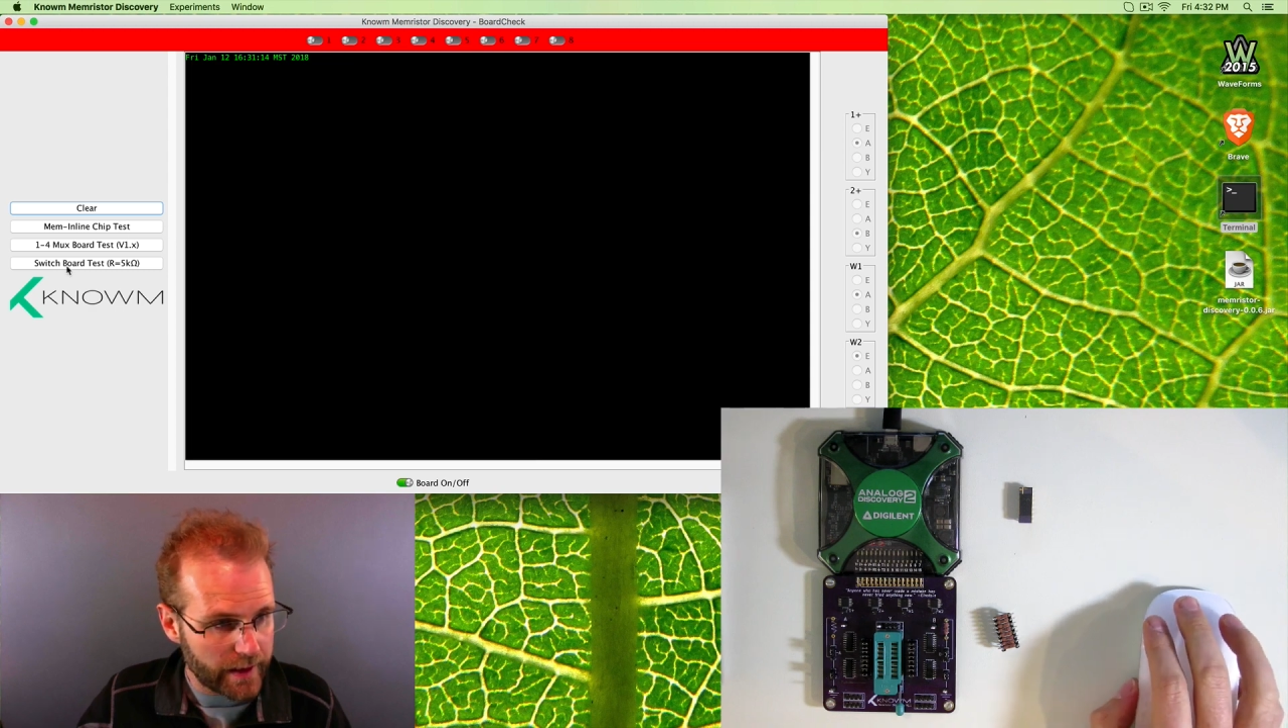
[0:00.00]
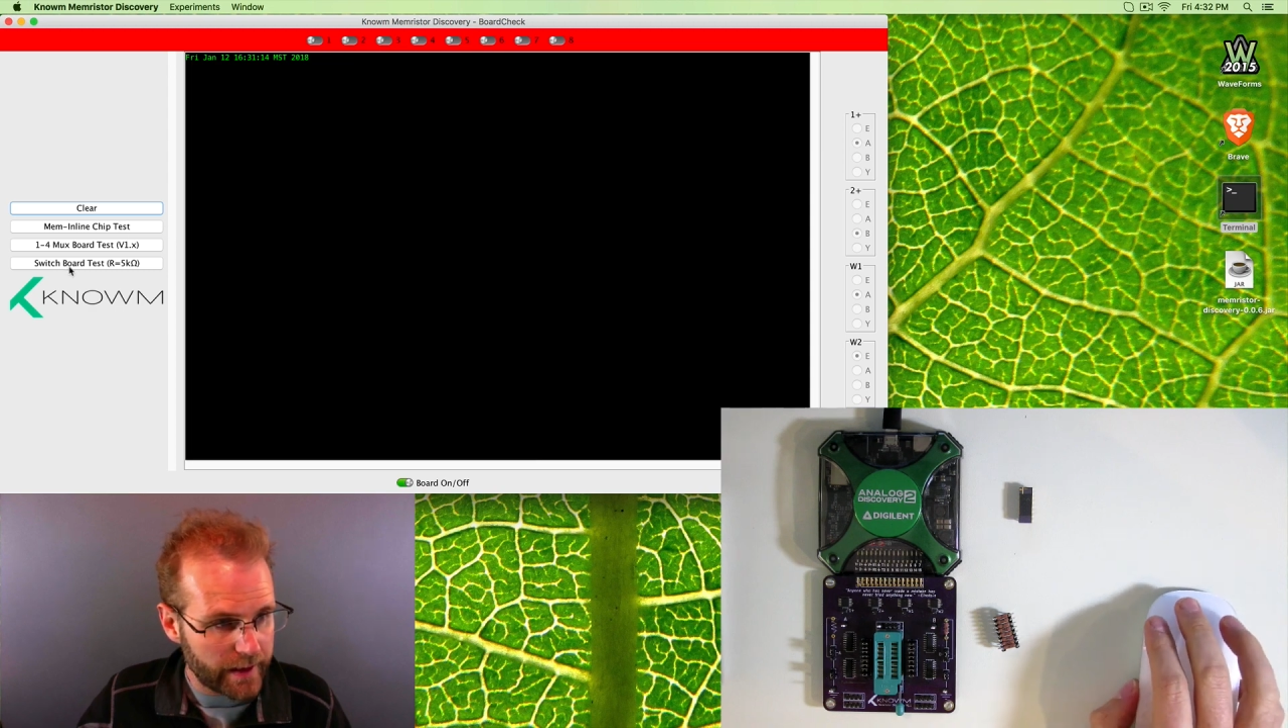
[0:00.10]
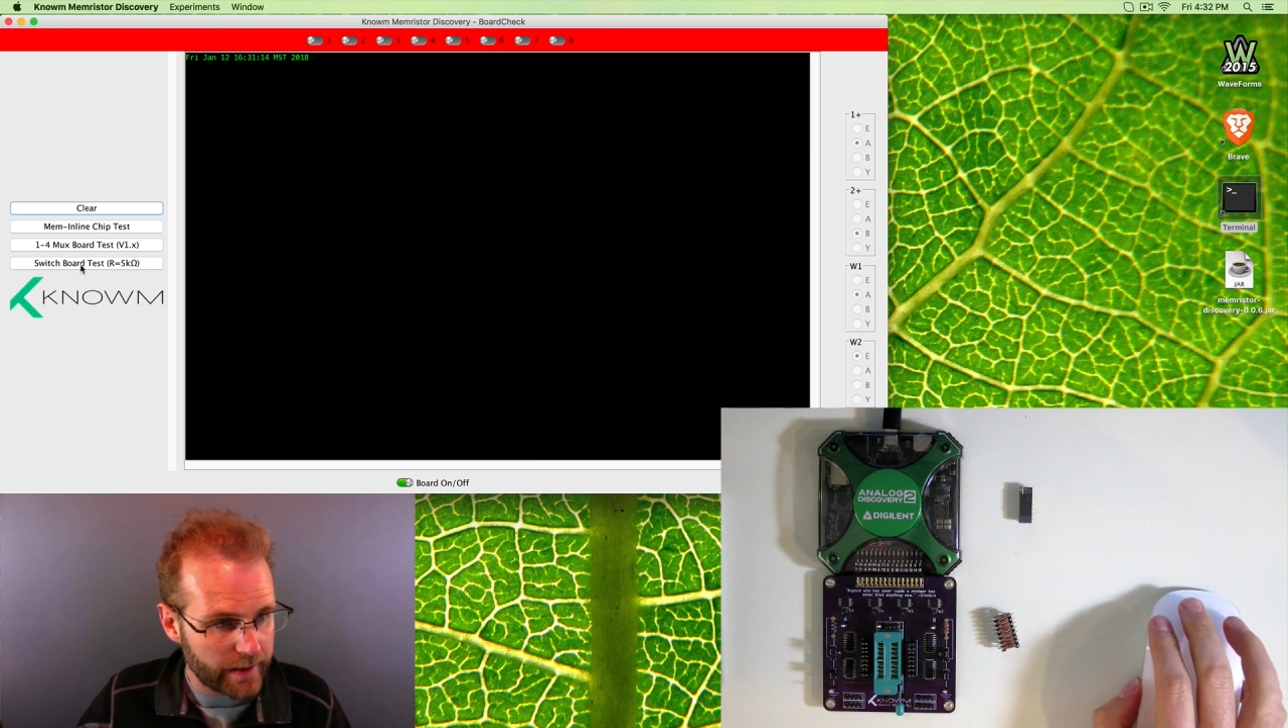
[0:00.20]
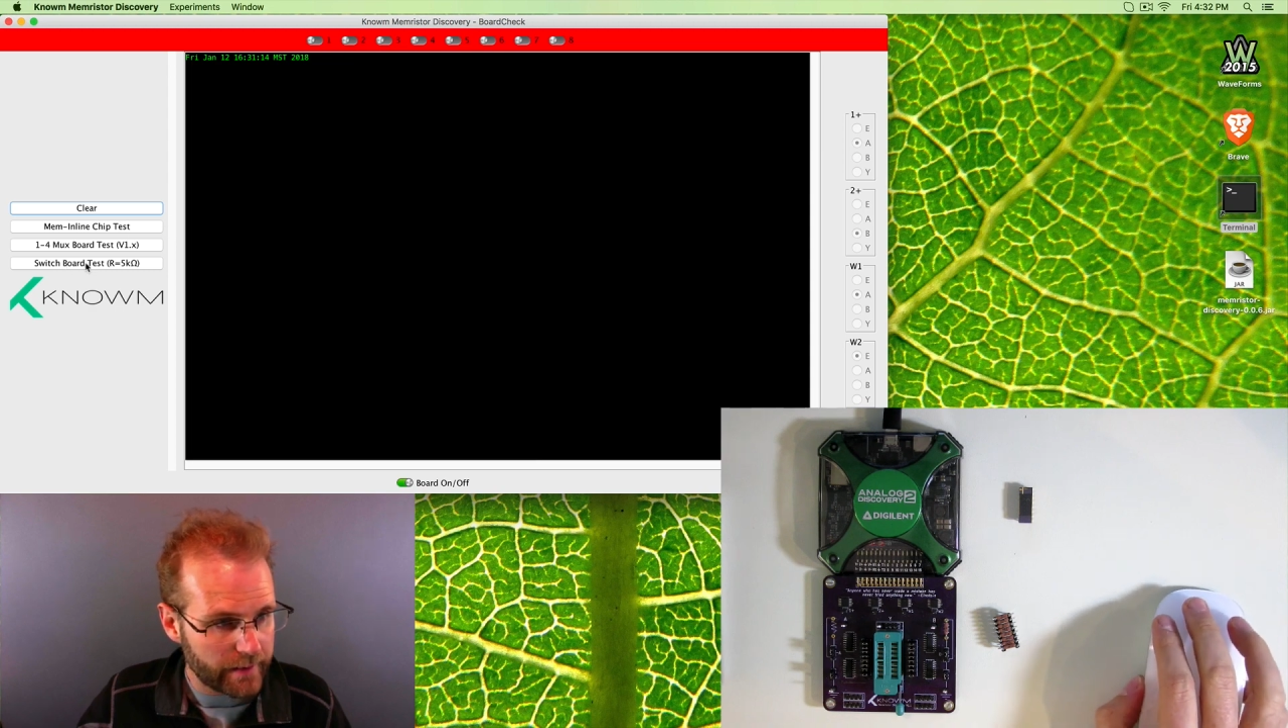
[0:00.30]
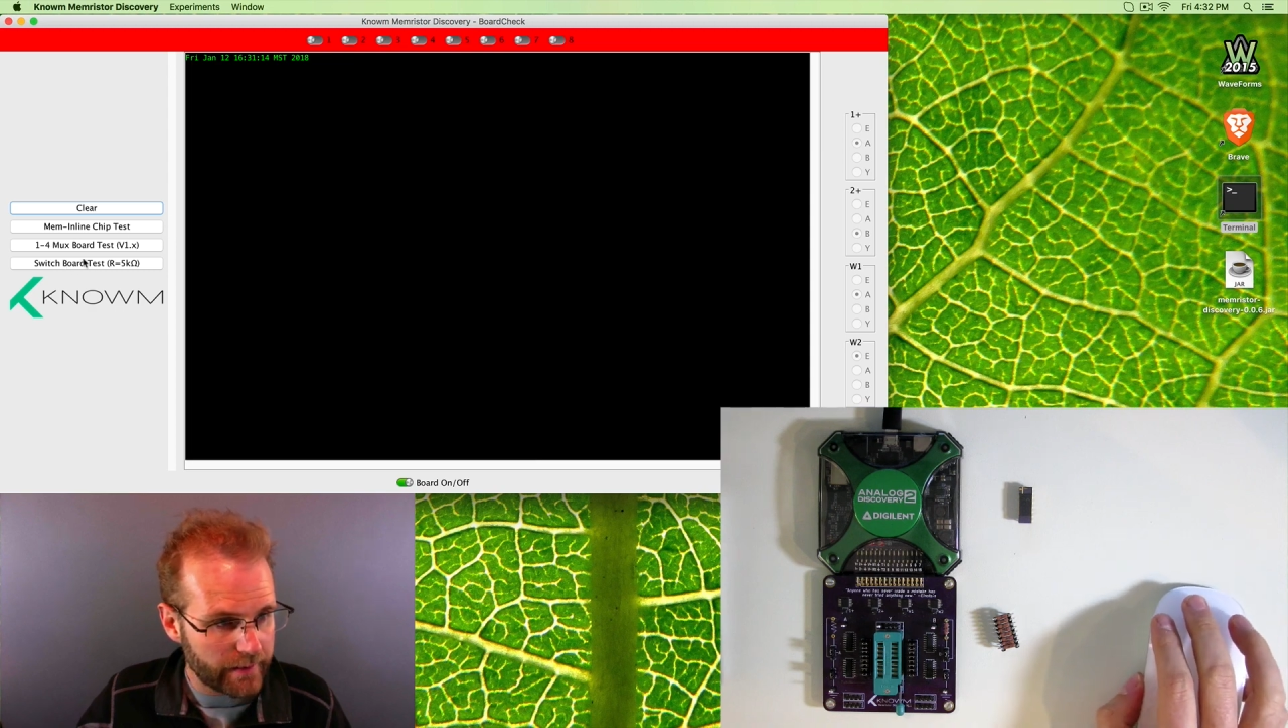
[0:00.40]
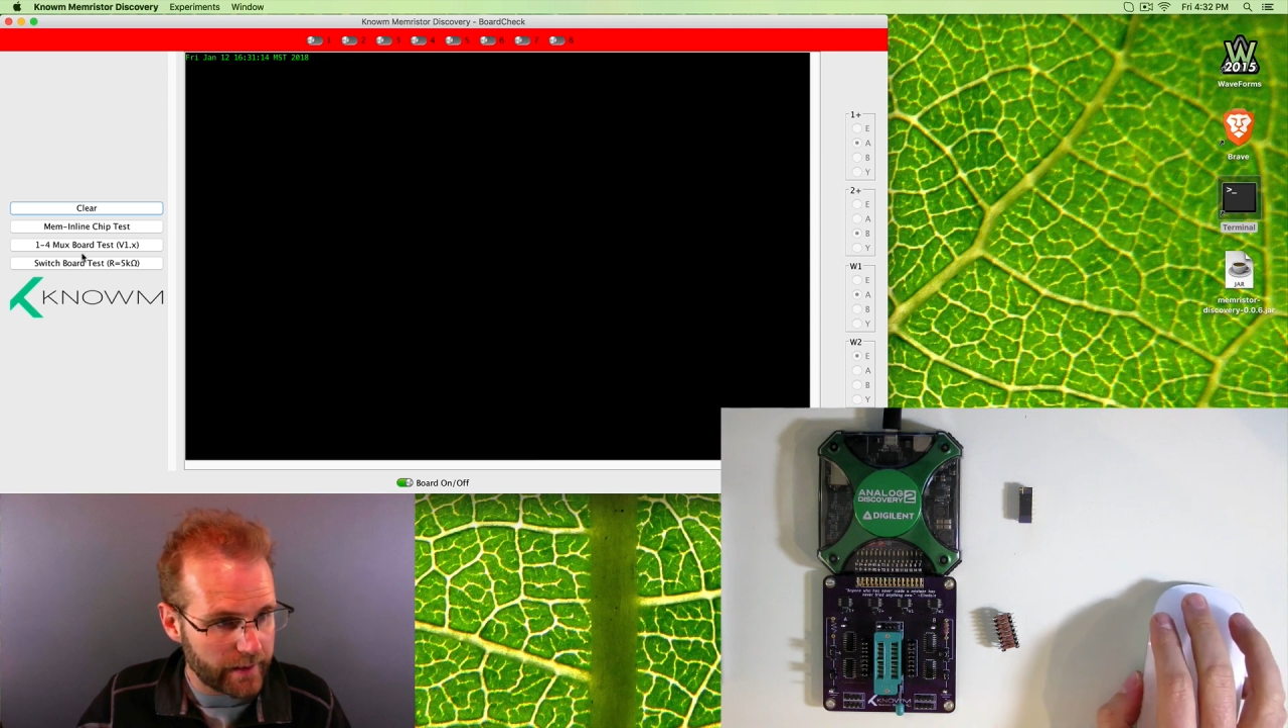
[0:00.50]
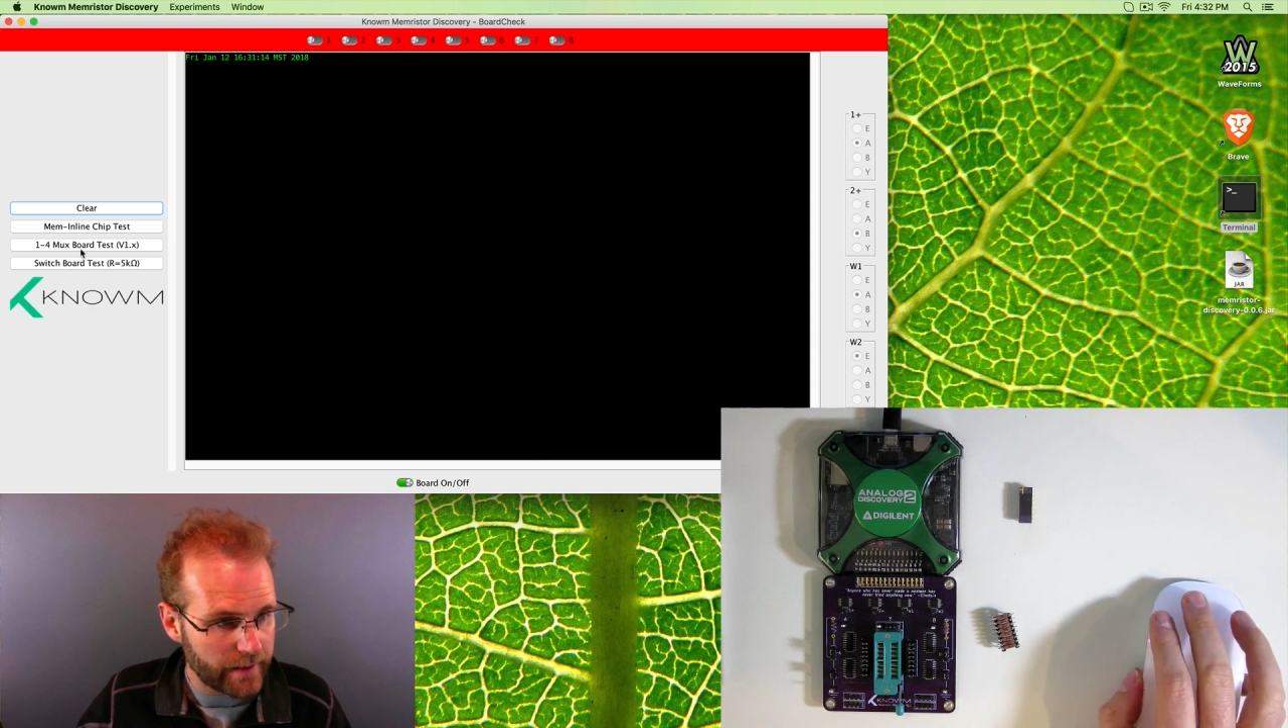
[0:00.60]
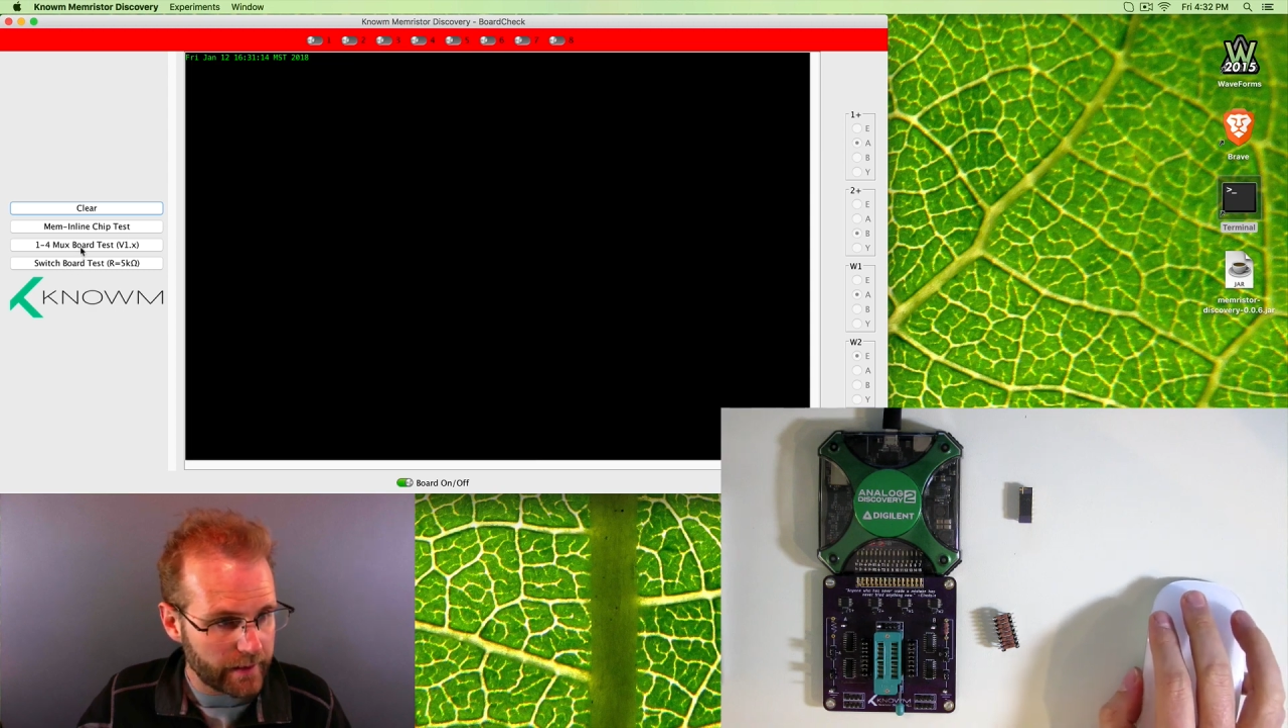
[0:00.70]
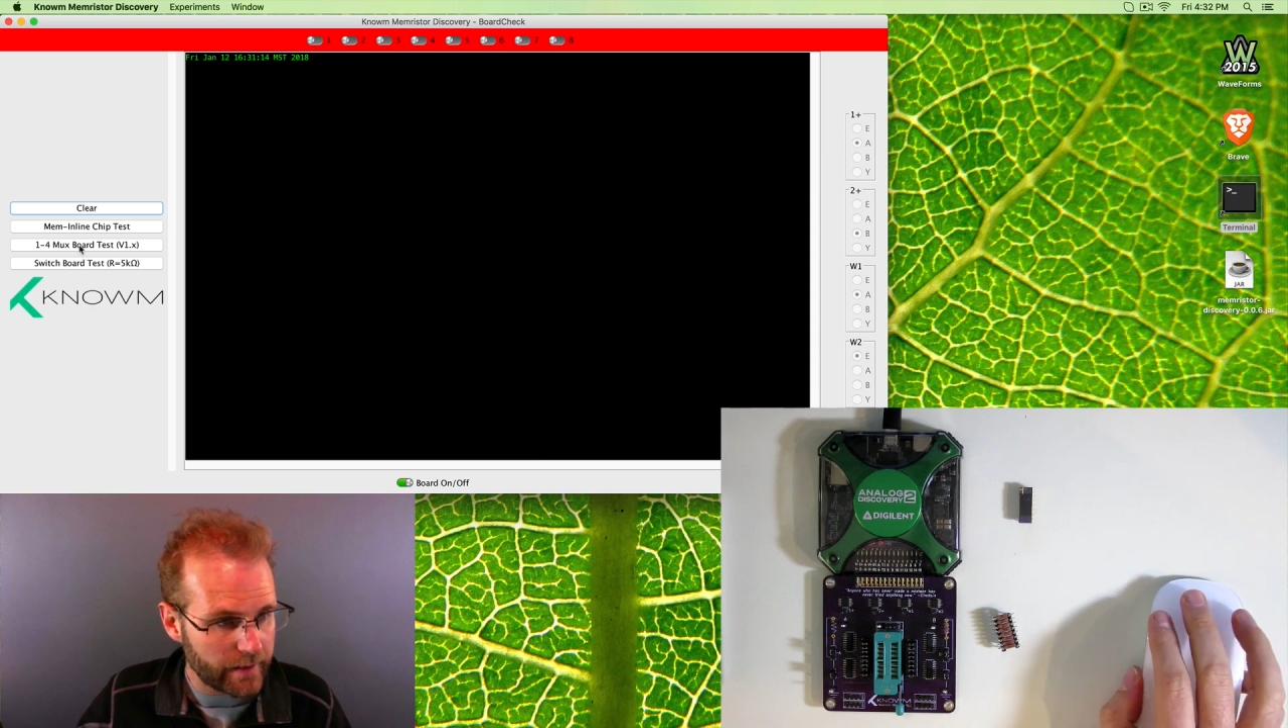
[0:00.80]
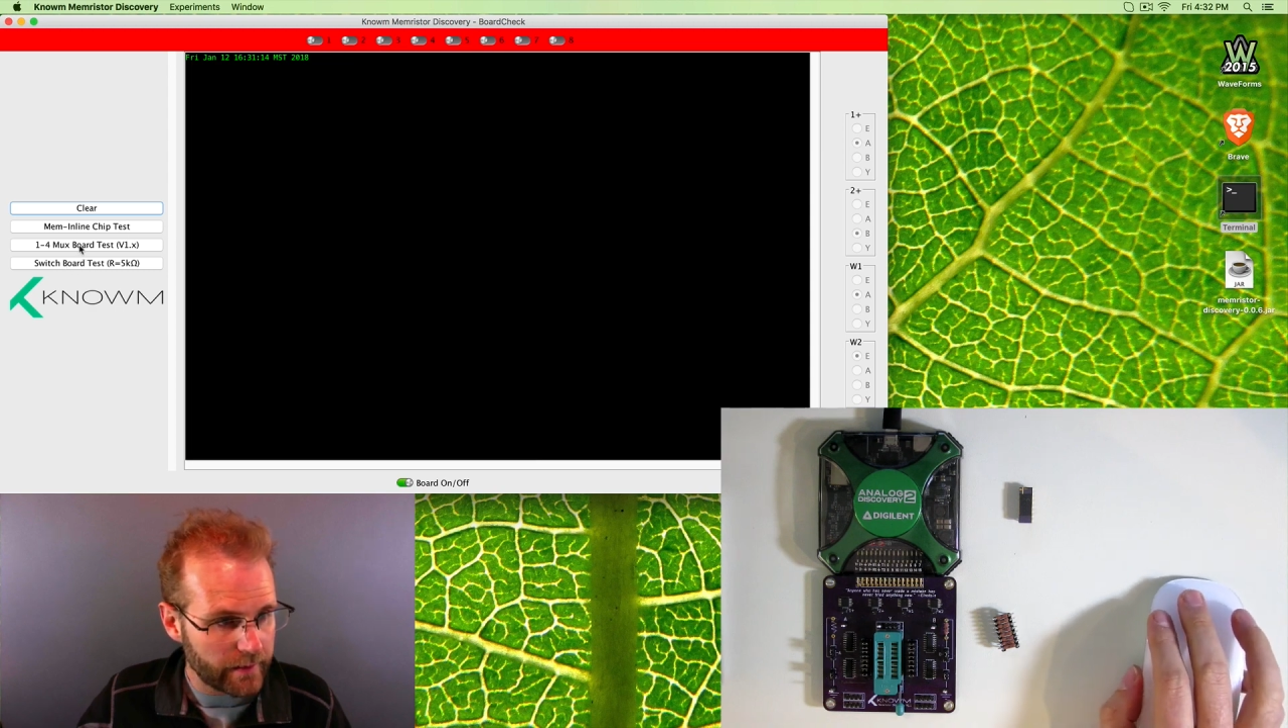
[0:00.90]
hit
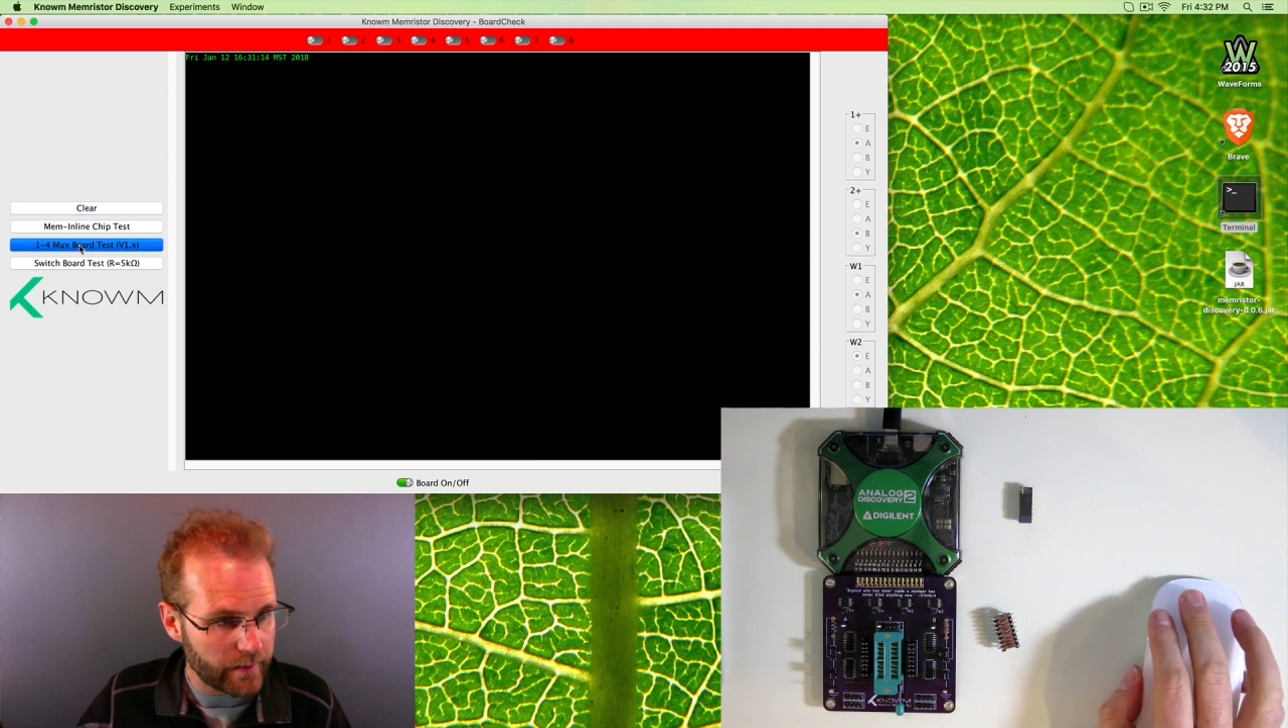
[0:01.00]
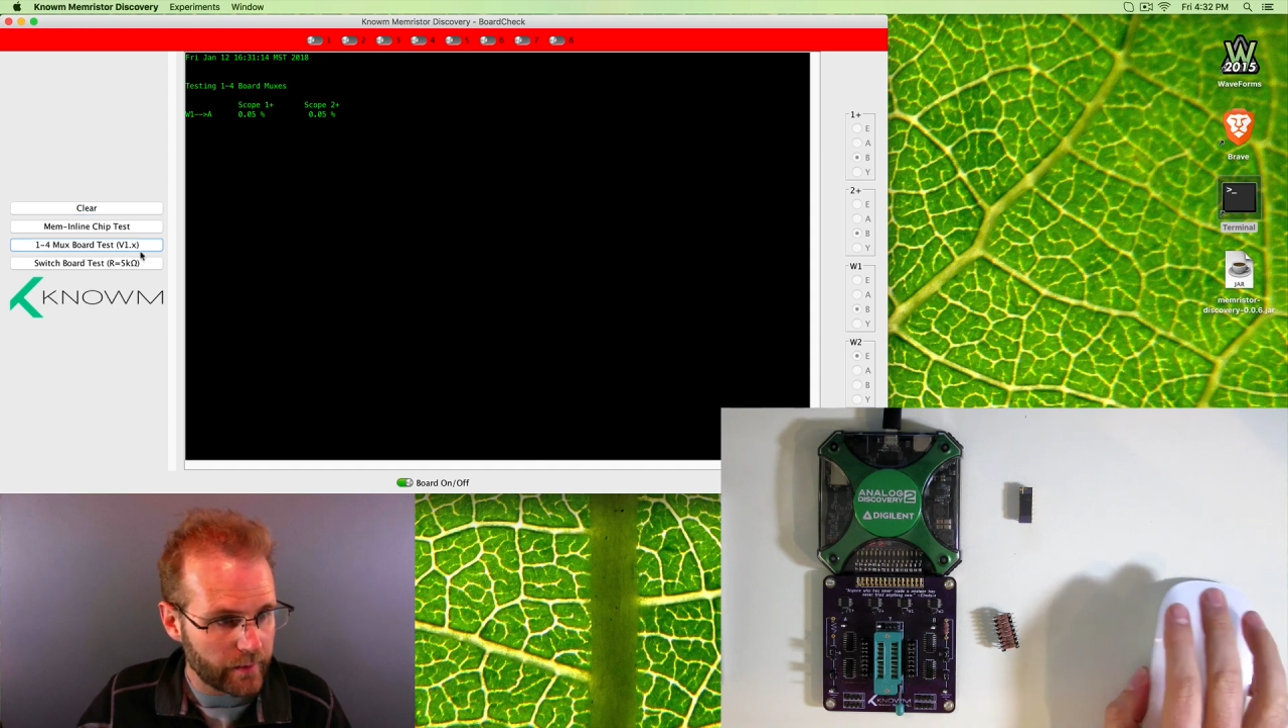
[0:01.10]
the